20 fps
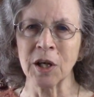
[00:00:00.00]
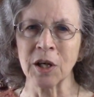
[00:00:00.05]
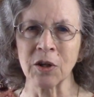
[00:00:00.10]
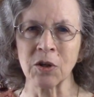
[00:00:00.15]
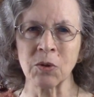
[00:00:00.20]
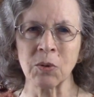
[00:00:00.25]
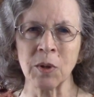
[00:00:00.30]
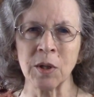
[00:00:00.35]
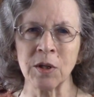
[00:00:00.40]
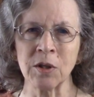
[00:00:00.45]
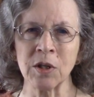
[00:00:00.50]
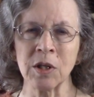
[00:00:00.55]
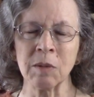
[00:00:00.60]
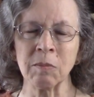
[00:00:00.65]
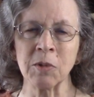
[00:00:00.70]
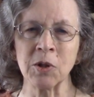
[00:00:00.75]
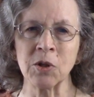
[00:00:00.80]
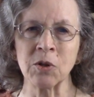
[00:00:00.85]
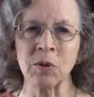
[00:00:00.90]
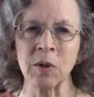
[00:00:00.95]
x-rays
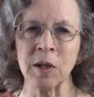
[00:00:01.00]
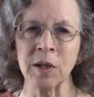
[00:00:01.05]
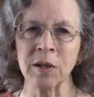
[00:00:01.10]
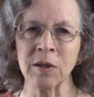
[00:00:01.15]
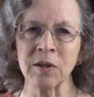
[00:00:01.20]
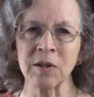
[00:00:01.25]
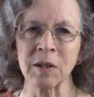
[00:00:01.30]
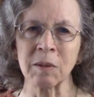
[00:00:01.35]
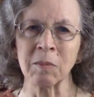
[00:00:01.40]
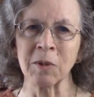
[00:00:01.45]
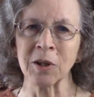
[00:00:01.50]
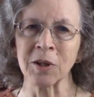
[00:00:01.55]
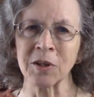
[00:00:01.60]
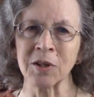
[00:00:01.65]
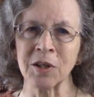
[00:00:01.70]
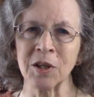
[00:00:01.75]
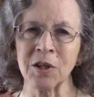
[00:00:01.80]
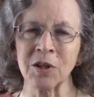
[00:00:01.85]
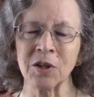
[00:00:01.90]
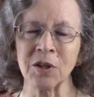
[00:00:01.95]
demonstrating
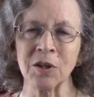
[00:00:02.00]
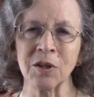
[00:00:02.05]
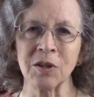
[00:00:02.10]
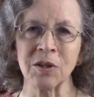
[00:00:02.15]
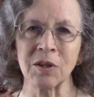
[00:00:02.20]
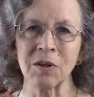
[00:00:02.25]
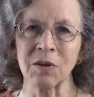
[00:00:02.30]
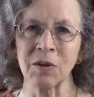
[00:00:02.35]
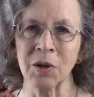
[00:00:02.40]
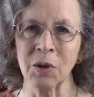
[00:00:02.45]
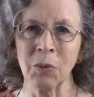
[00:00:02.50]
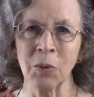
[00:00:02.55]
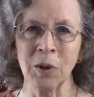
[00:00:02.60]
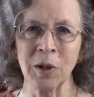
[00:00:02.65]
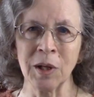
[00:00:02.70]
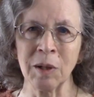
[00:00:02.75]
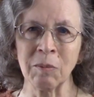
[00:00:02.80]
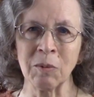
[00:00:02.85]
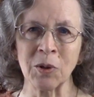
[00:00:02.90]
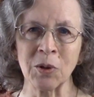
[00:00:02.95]
subluxations, they
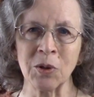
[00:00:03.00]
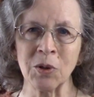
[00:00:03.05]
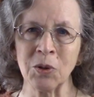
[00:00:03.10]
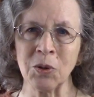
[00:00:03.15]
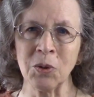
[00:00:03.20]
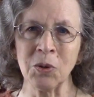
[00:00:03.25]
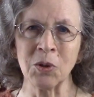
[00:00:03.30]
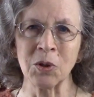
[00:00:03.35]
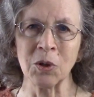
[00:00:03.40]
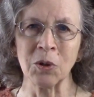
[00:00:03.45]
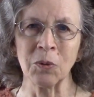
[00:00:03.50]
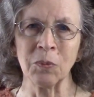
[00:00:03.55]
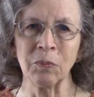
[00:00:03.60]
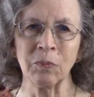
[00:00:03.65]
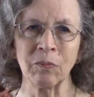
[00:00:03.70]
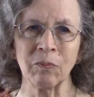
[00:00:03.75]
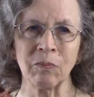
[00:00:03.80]
weren't able to do so.